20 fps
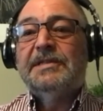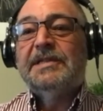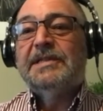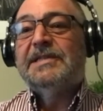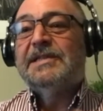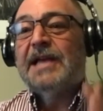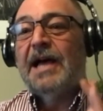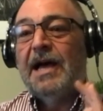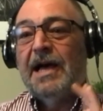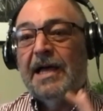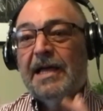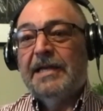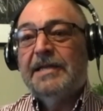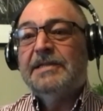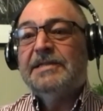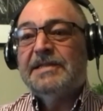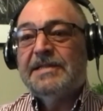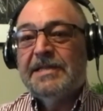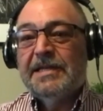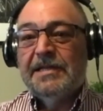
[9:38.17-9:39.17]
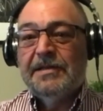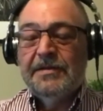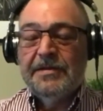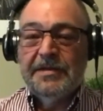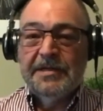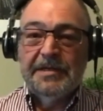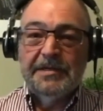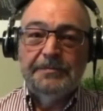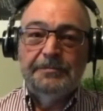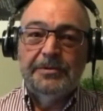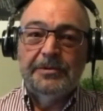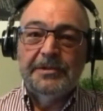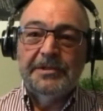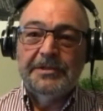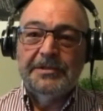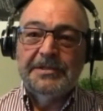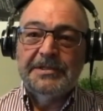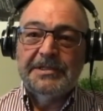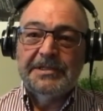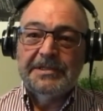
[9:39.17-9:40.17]
designs, then the
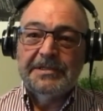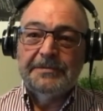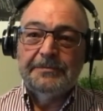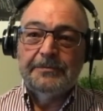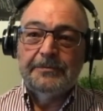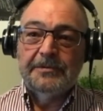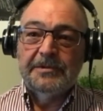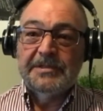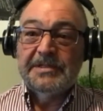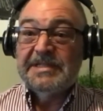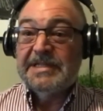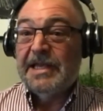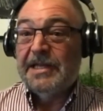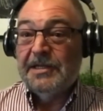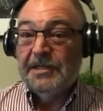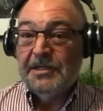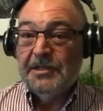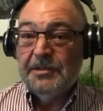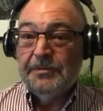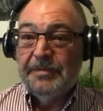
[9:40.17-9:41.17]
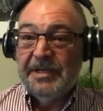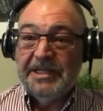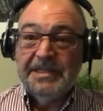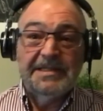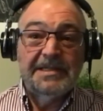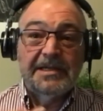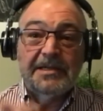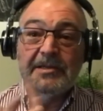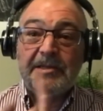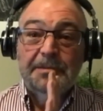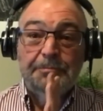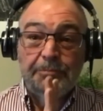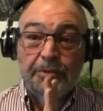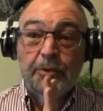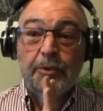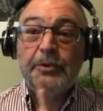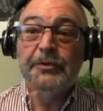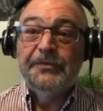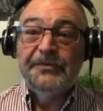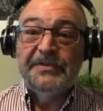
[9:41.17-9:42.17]
producer will send you basically
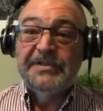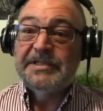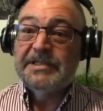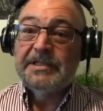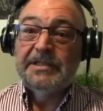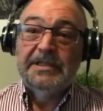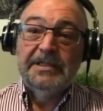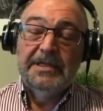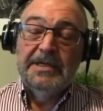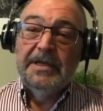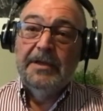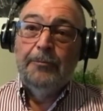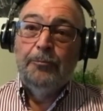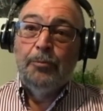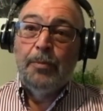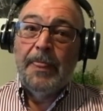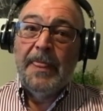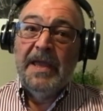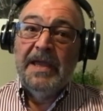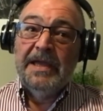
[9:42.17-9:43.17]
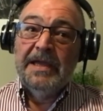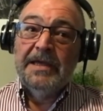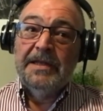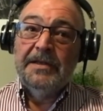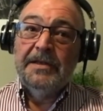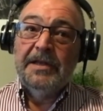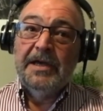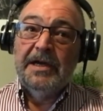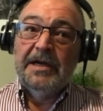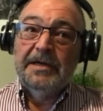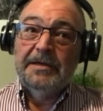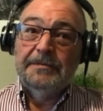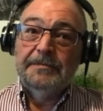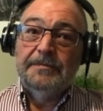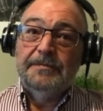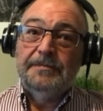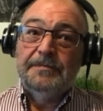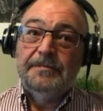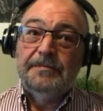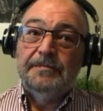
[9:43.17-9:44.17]
proofs. And uh,
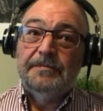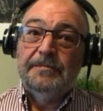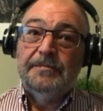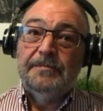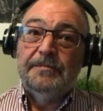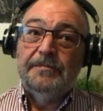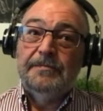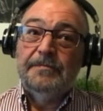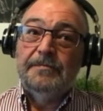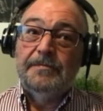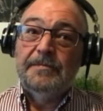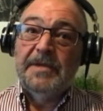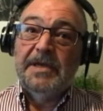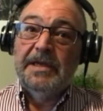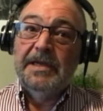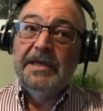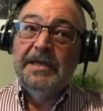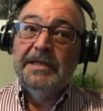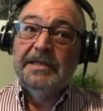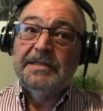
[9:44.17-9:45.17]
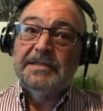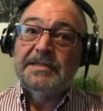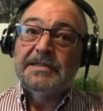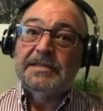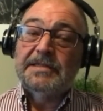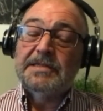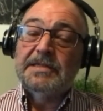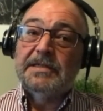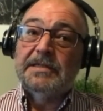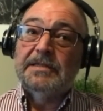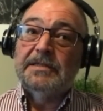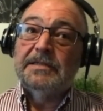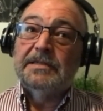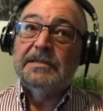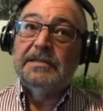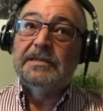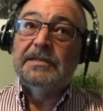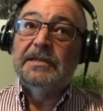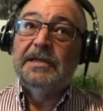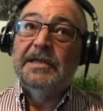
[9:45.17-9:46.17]
it's
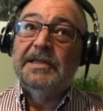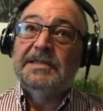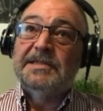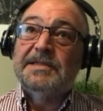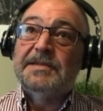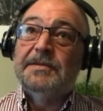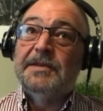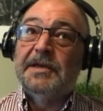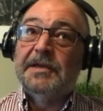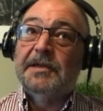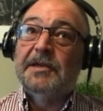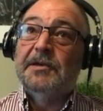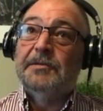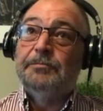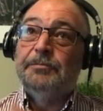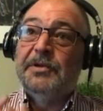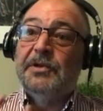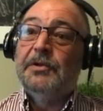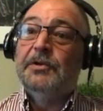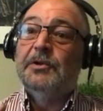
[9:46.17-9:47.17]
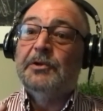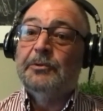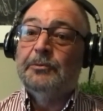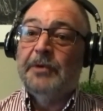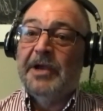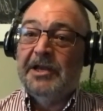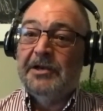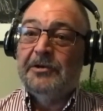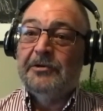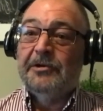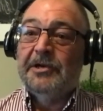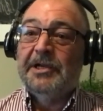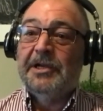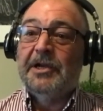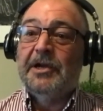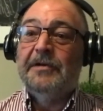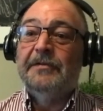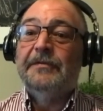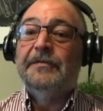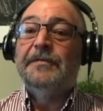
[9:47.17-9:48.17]
it's the computer rendering
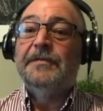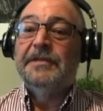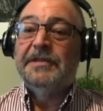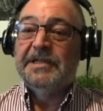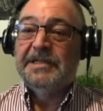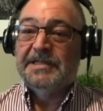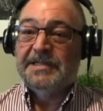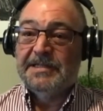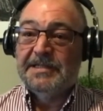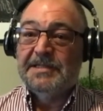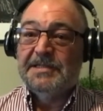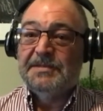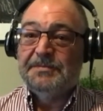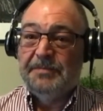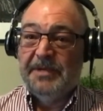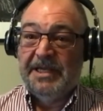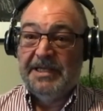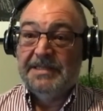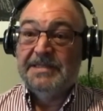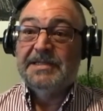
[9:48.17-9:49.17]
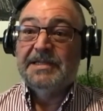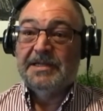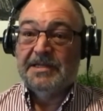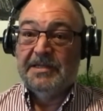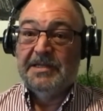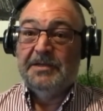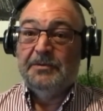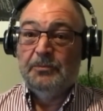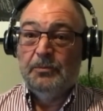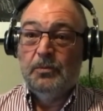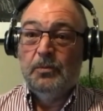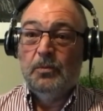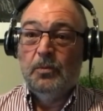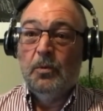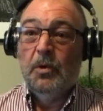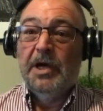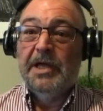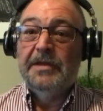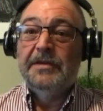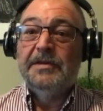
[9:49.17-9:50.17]
of this is basically
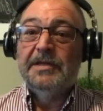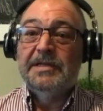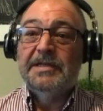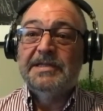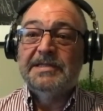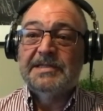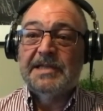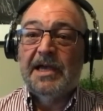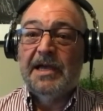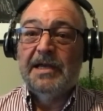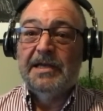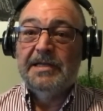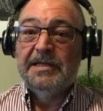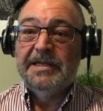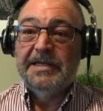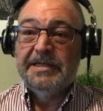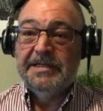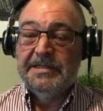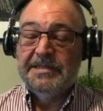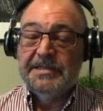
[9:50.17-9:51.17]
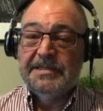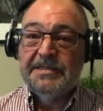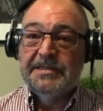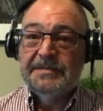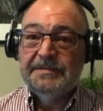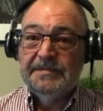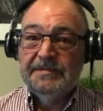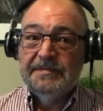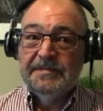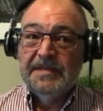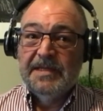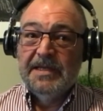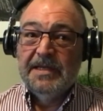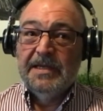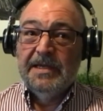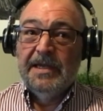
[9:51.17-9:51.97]
what the design is. Mm-hmm.